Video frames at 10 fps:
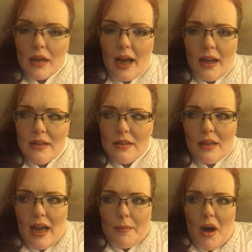I'm
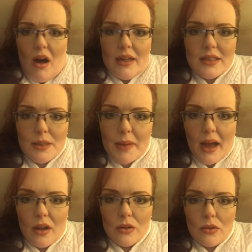honest
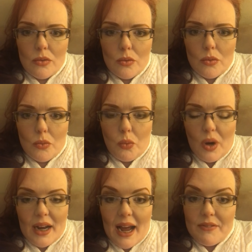about
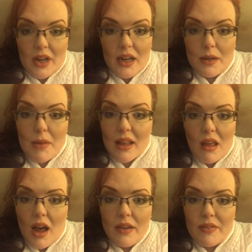what I've done in my
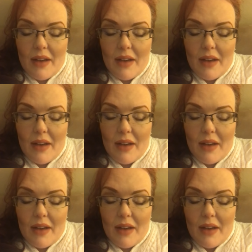life.